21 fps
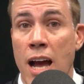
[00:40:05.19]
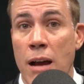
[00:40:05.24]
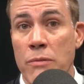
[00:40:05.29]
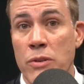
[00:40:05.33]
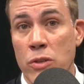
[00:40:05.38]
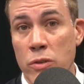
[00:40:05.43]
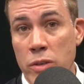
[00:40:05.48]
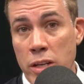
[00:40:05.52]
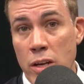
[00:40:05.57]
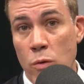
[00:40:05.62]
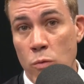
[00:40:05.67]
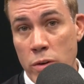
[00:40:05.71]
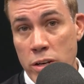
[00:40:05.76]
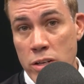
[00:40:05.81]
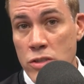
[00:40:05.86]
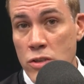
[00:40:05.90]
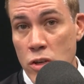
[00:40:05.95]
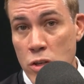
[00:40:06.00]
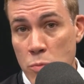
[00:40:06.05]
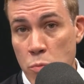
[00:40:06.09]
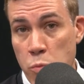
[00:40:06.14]
I'm doing a
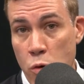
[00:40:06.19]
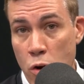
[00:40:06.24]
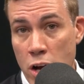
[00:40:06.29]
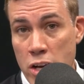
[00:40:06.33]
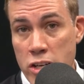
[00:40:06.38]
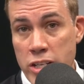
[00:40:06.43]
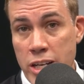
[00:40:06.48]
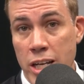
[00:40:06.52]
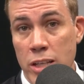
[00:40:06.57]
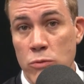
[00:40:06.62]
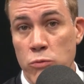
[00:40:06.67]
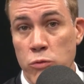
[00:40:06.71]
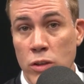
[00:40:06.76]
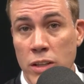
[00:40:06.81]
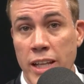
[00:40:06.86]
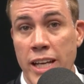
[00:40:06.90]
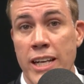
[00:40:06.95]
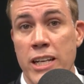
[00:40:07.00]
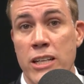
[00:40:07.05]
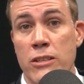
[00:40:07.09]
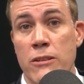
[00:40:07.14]
research project
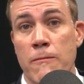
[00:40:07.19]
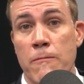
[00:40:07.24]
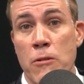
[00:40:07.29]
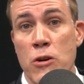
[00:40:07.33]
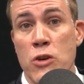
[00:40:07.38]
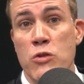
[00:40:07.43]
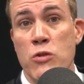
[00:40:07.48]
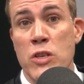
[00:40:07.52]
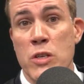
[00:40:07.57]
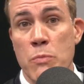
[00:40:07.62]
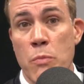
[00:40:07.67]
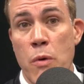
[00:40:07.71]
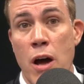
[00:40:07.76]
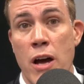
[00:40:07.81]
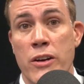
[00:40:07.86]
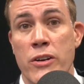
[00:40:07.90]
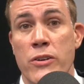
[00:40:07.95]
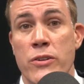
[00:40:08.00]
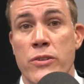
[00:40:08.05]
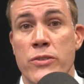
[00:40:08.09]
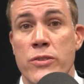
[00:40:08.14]
related to first
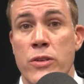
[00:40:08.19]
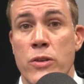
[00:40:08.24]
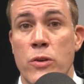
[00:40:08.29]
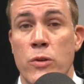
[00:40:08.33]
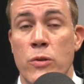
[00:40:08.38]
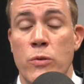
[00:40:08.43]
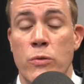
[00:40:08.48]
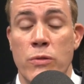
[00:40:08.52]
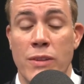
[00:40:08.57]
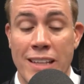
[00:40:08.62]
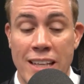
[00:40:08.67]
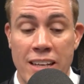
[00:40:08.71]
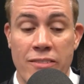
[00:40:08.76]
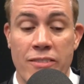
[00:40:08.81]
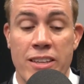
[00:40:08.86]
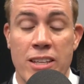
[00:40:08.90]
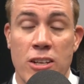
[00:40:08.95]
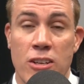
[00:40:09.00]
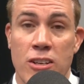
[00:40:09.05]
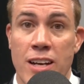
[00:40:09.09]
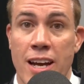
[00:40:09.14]
responders who live in
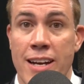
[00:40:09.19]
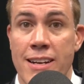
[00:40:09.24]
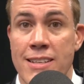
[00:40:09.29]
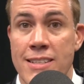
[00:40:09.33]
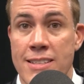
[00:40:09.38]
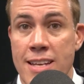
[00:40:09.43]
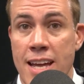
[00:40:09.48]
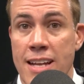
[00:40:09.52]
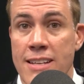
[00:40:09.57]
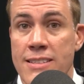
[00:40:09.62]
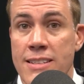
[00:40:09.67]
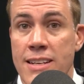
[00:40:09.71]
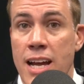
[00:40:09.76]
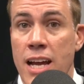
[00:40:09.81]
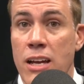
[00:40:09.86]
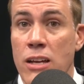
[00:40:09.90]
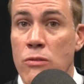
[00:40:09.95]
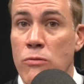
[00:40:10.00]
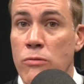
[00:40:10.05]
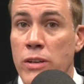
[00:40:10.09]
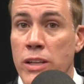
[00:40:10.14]
the United States, and I
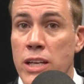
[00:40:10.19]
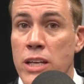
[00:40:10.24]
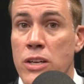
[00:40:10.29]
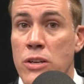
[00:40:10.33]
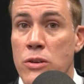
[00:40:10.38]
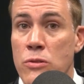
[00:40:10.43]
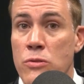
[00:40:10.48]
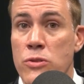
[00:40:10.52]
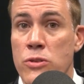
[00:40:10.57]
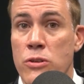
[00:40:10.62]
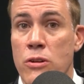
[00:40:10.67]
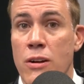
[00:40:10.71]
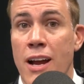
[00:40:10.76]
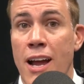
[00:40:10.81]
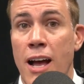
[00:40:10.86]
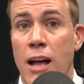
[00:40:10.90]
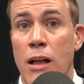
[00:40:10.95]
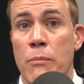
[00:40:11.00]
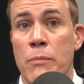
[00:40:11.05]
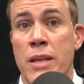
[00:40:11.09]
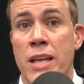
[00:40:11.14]
could really use your
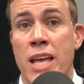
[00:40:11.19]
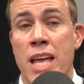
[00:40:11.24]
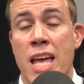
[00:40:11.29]
help